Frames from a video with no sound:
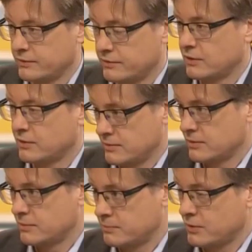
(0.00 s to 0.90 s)
it's the,
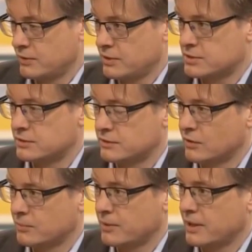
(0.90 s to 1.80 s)
the condition that
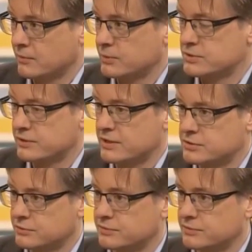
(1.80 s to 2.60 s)
Tom had, which is atrial